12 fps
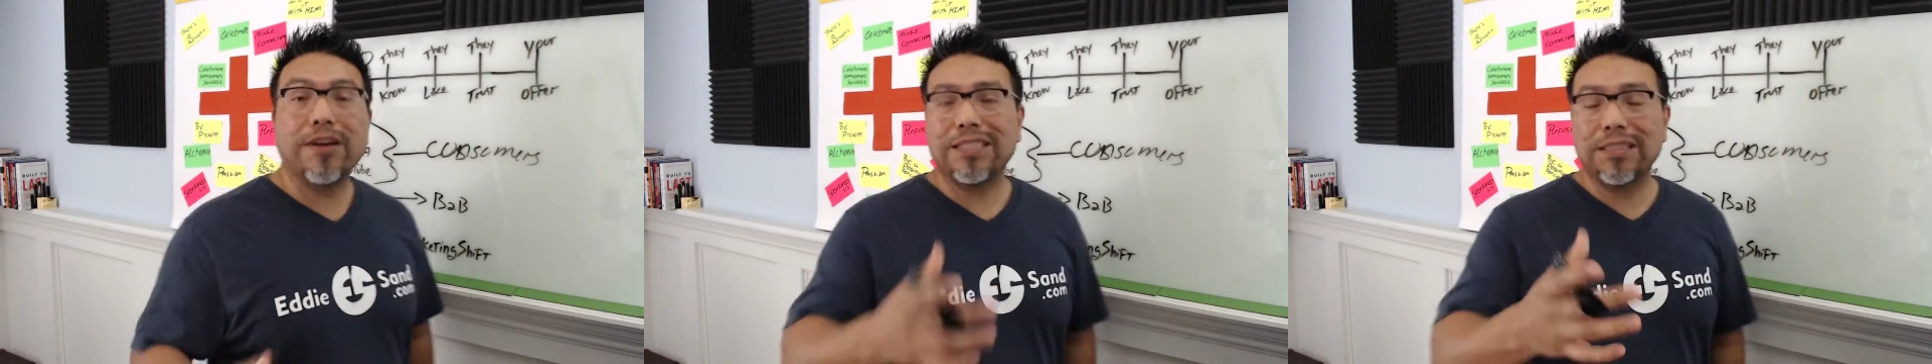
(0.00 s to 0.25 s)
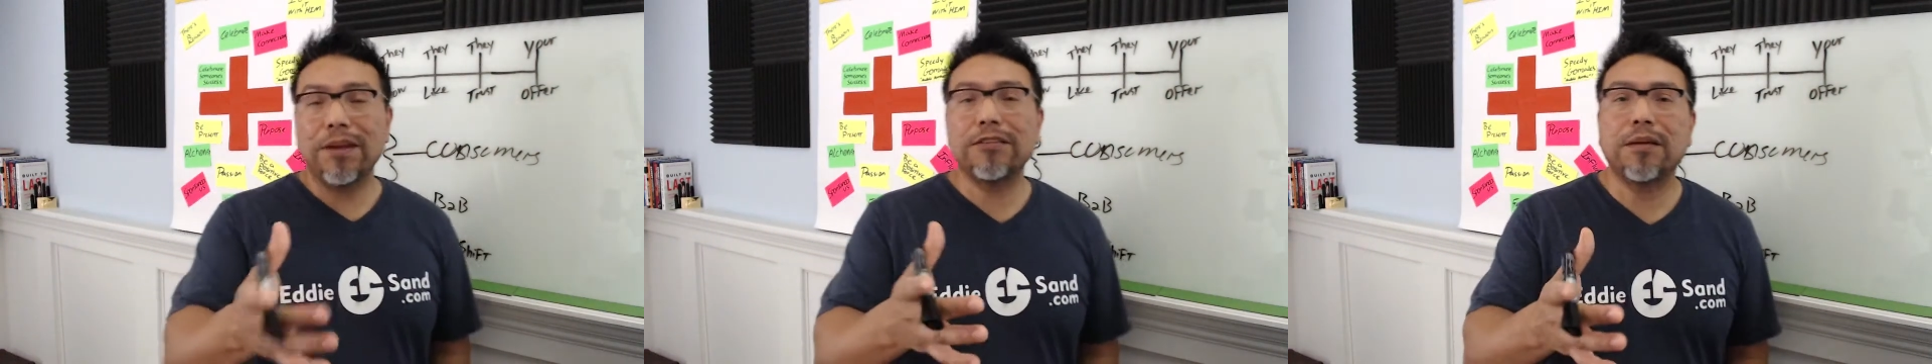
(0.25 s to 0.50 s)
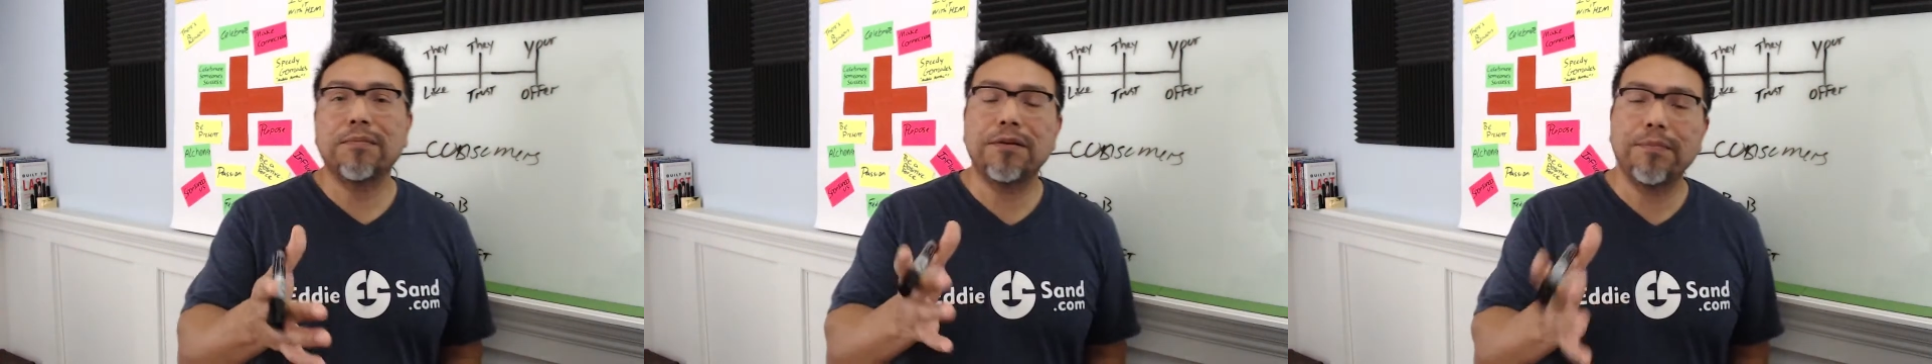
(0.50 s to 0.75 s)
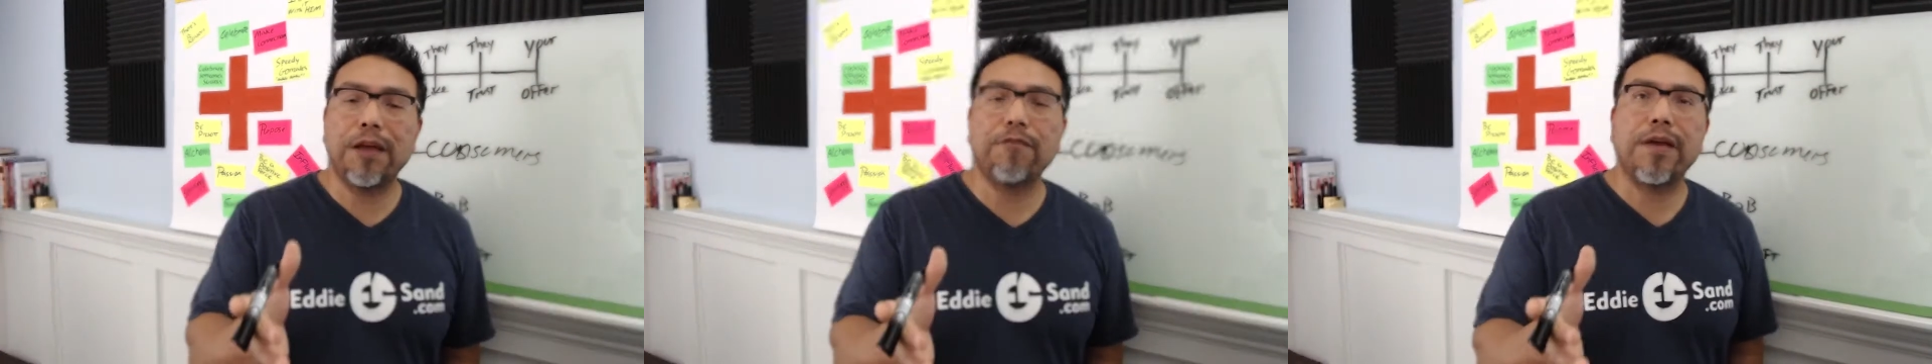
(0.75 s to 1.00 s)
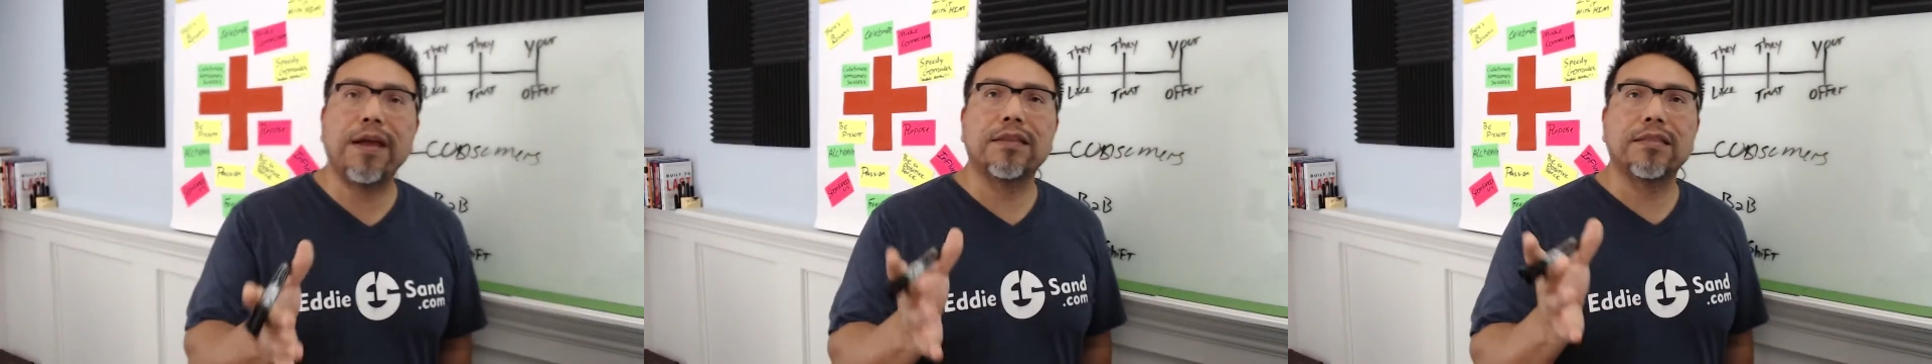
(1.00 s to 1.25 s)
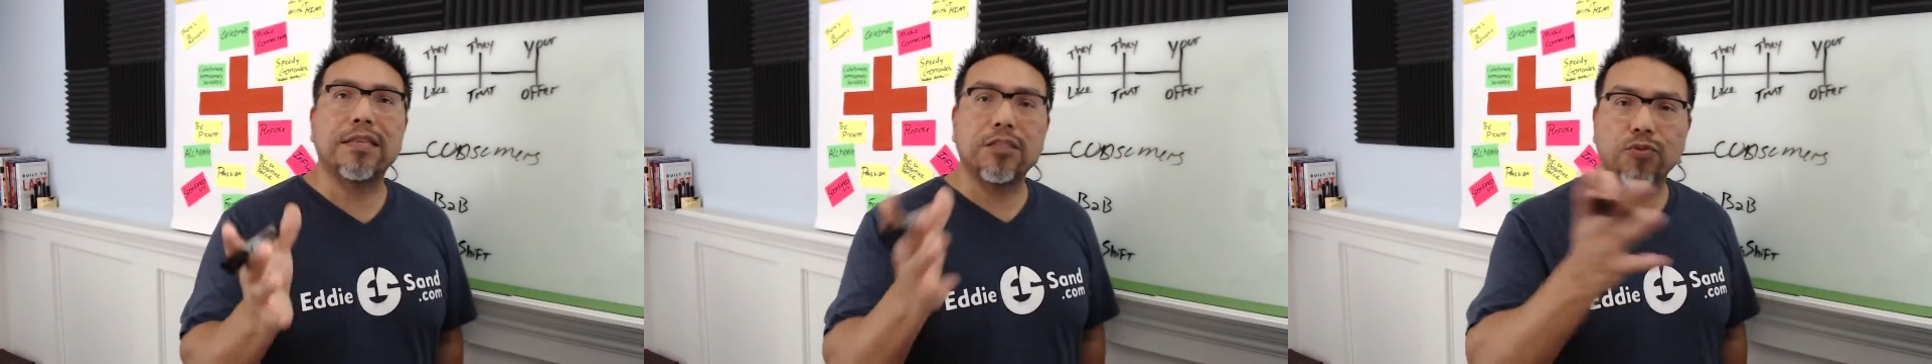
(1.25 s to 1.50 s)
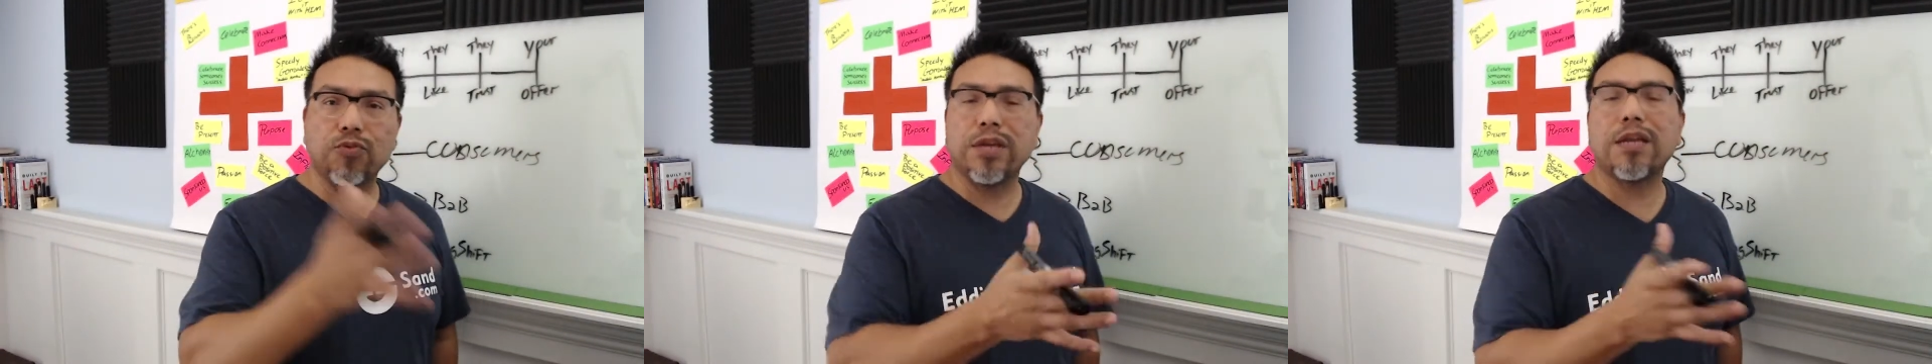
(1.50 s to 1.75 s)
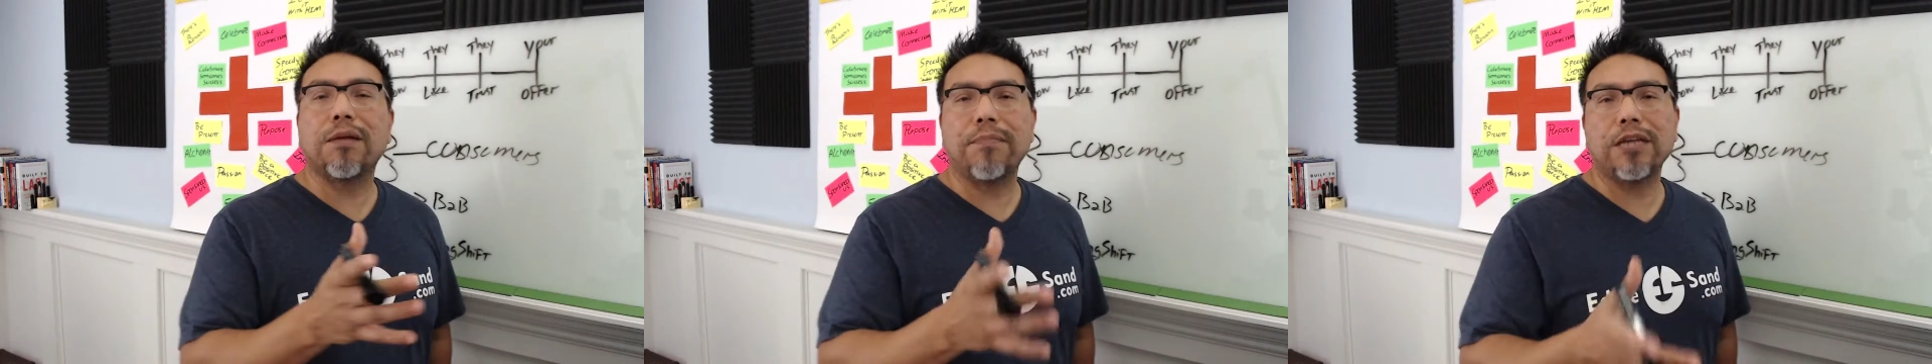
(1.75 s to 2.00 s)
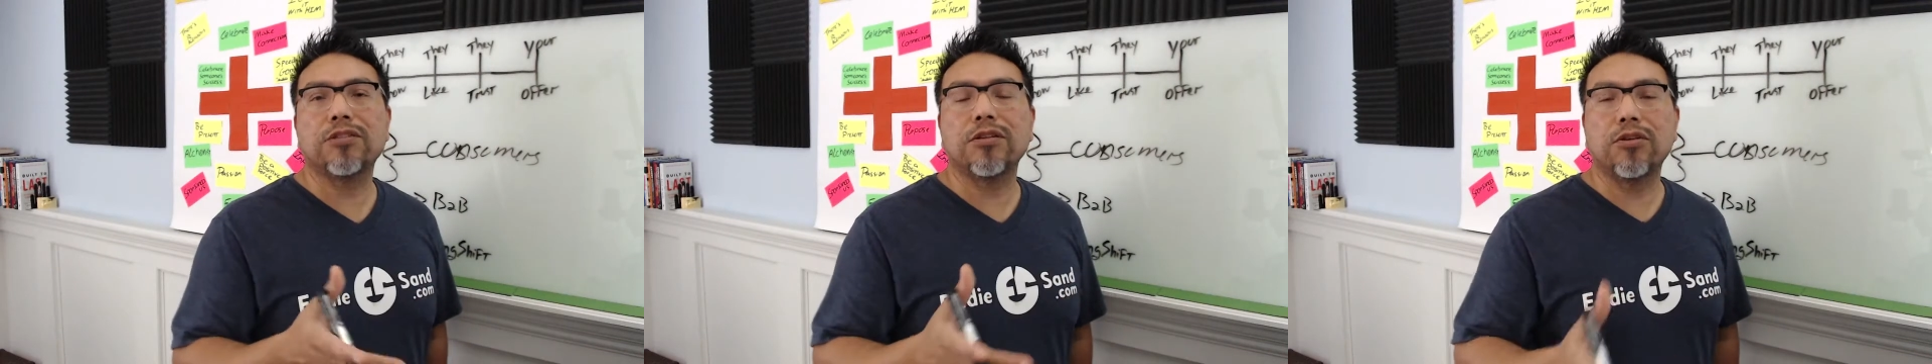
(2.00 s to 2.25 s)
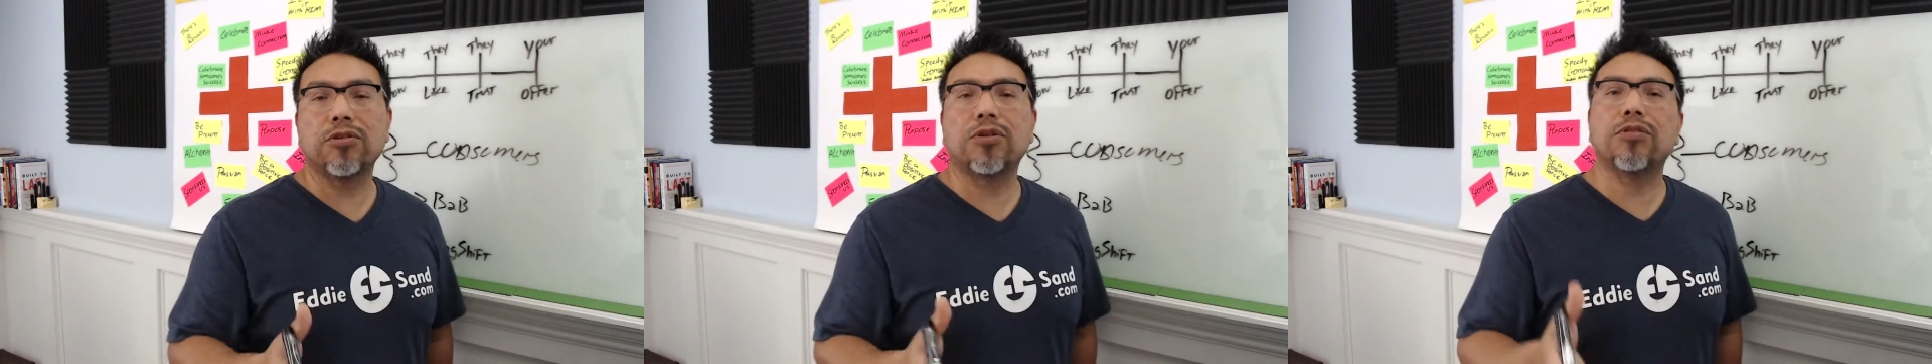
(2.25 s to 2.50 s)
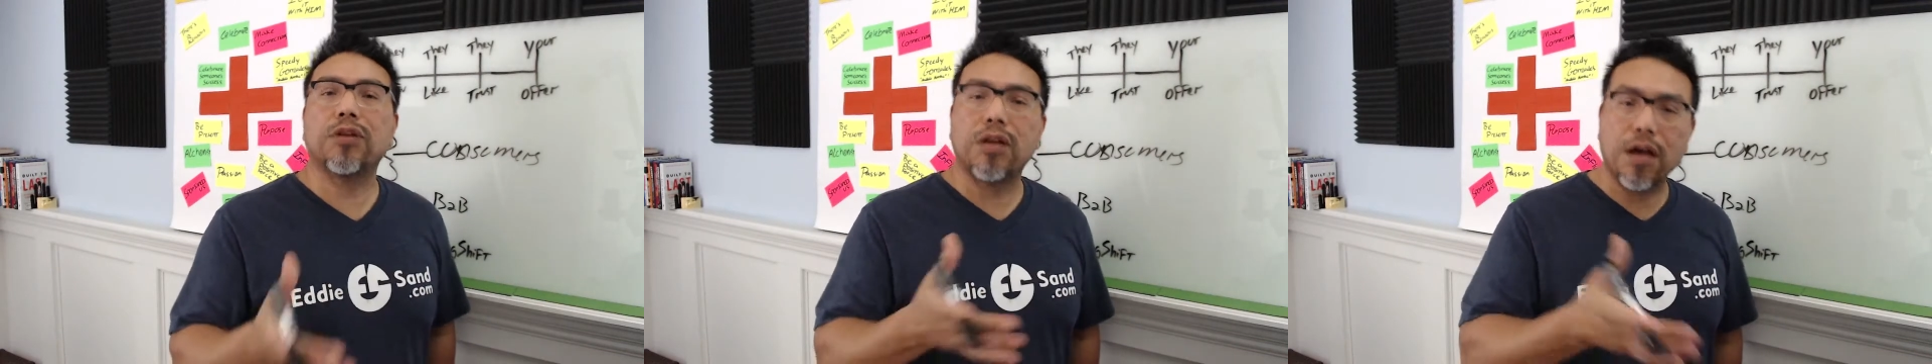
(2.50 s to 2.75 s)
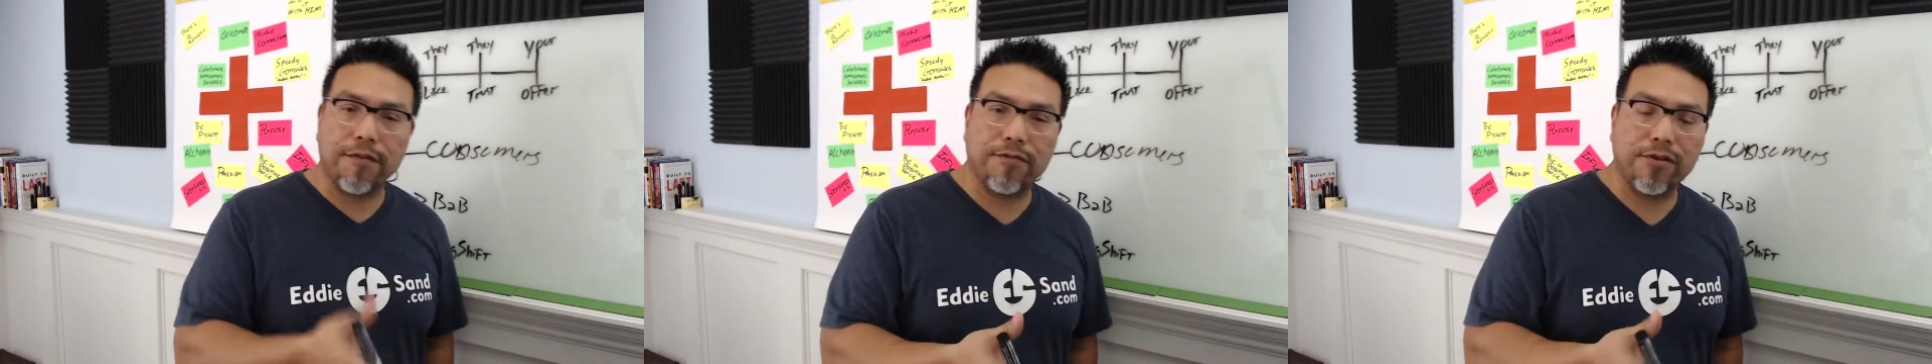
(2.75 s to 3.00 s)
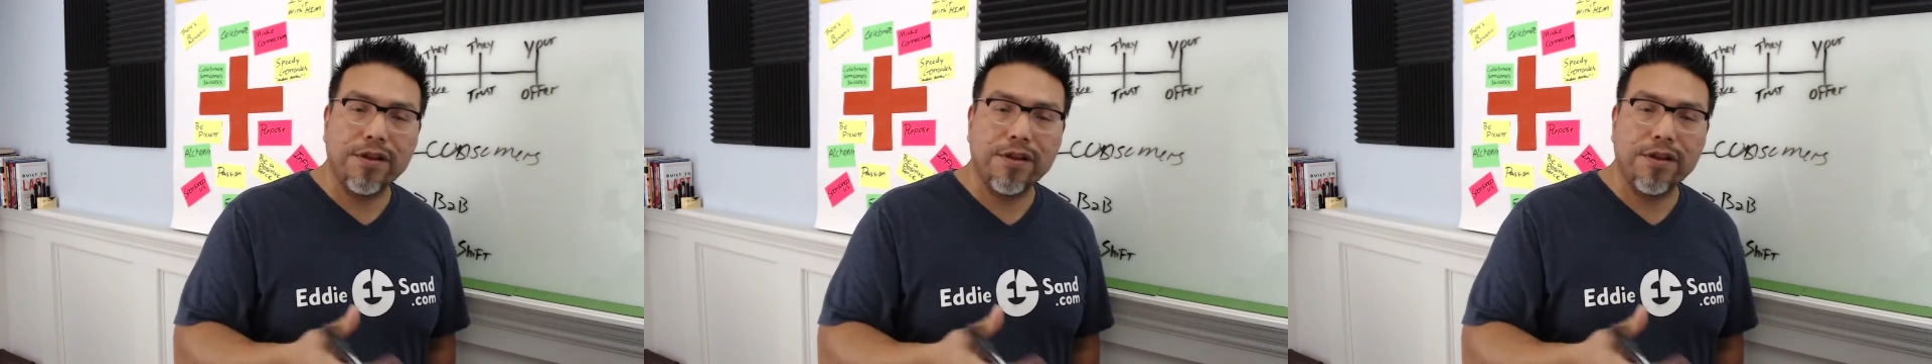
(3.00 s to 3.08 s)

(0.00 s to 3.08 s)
As a matter of fact, this week I'm actually also going to cover